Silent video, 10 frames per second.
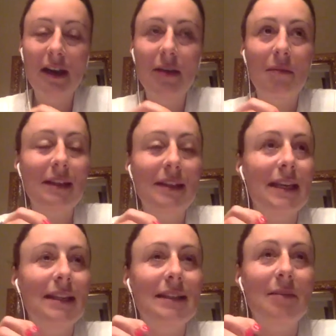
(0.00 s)
Let's
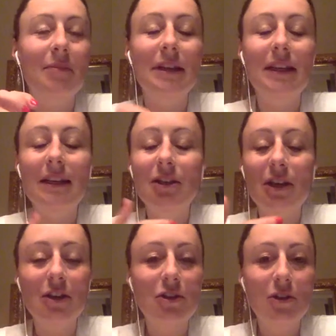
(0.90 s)
say somebody
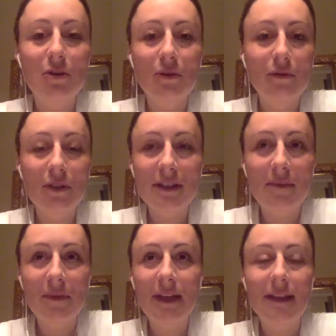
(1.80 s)
judged you for
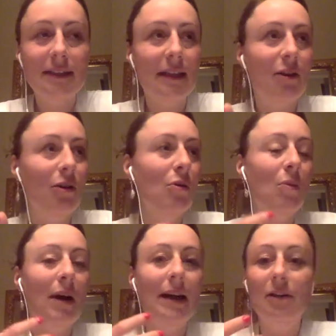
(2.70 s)
something and said, oh,
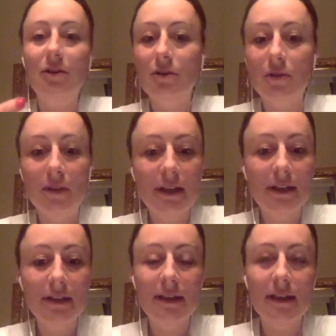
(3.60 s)
why did you do
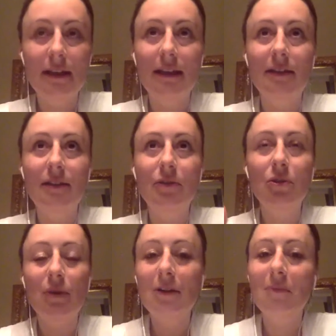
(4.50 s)
this? And you
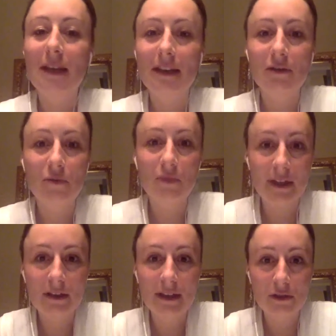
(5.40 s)
try to make it
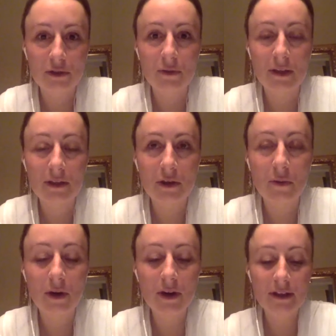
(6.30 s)
real and true in your
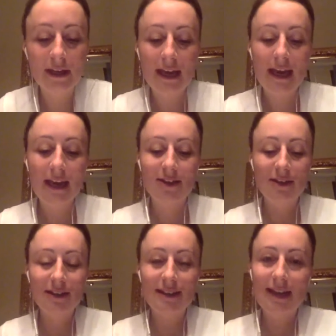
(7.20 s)
world.
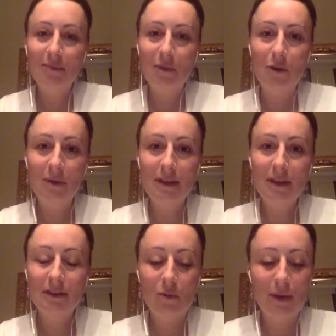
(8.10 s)
Just that
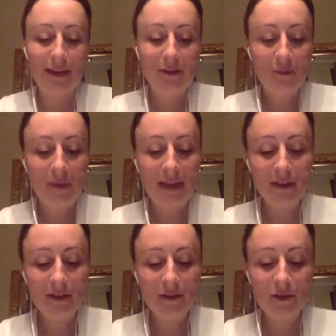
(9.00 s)
moment, when you
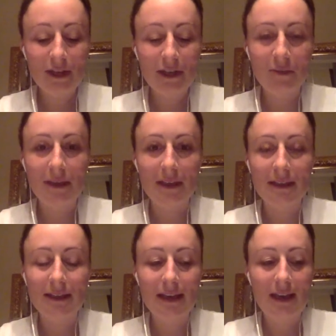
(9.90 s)
make those
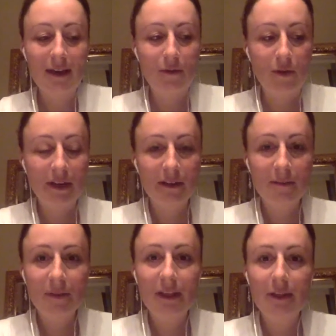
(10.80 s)
judgments
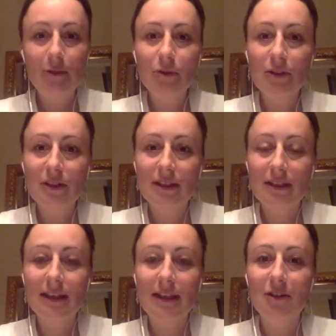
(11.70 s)
real, you
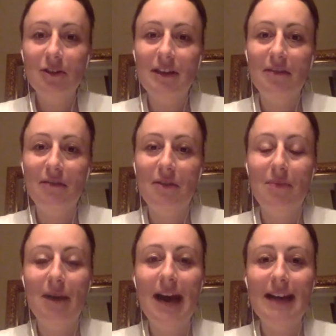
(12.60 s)
stick yourself in the
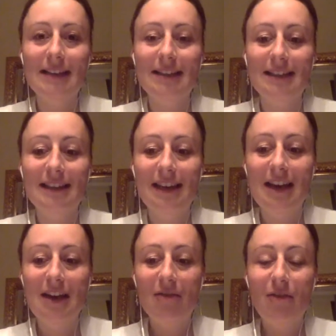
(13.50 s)
past
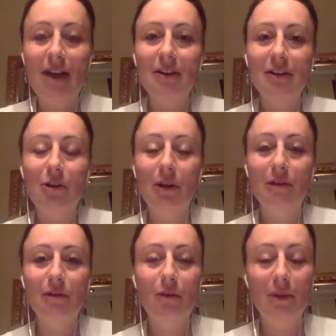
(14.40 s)
rather than going
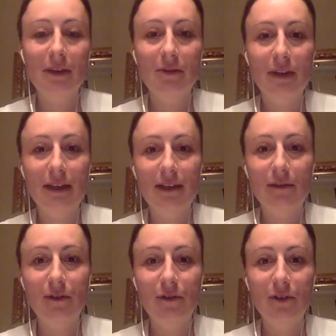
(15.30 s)
forward and creating your
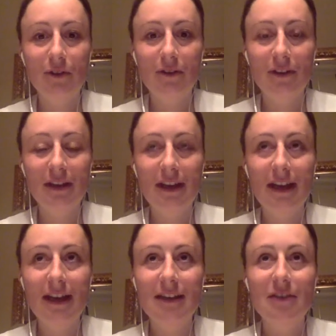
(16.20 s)
future.
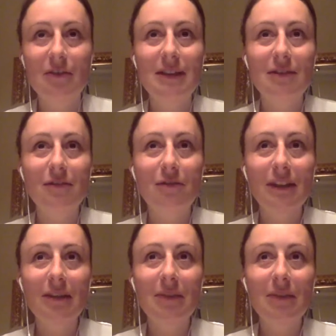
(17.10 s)
So it's
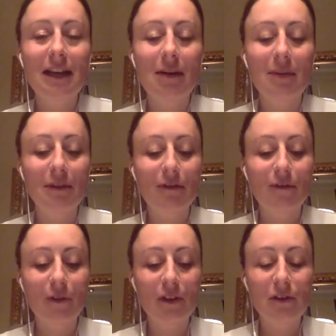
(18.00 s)
really becoming
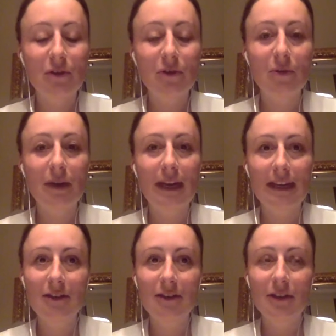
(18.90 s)
for you
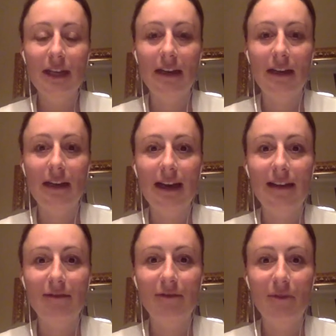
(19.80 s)
in your daily
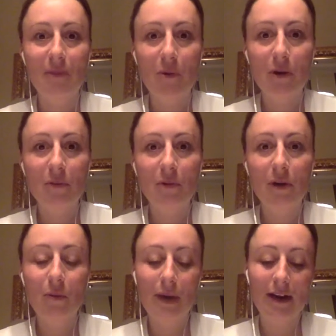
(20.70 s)
life more and more
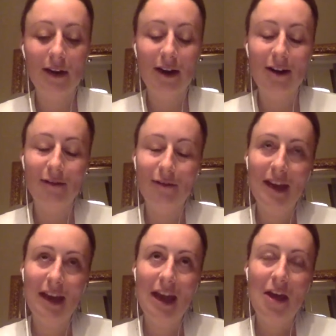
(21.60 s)
aware of
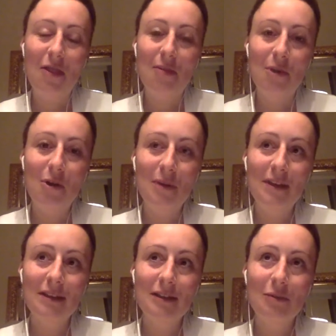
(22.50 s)
the
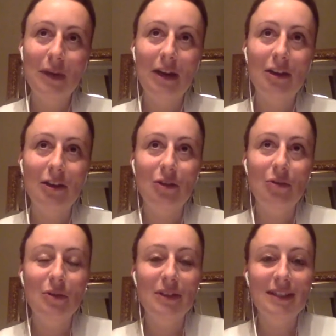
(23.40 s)
moments where
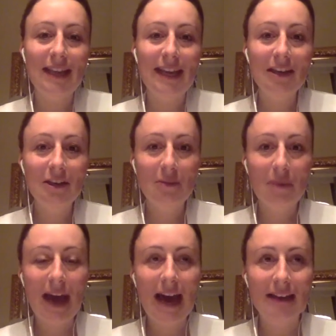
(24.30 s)
you stay in the
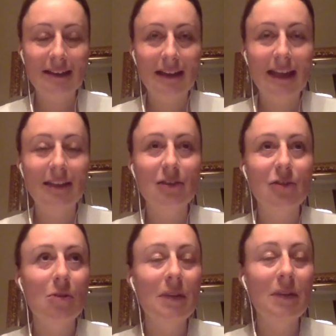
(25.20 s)
past. Like
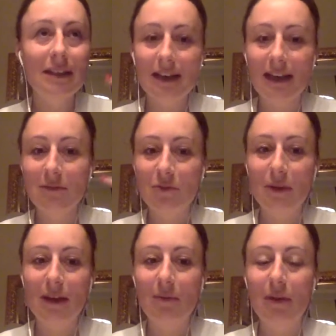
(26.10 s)
so many times
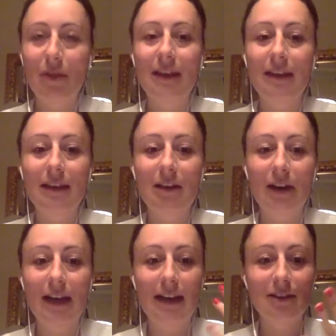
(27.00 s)
we think in our
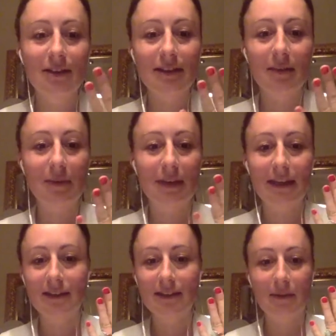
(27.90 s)
head, I just got my
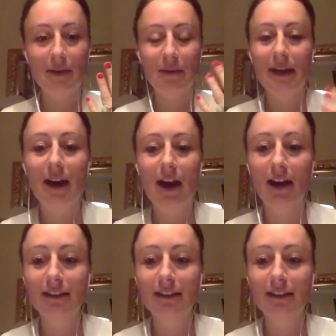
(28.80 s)
nails done, by the way. Oh,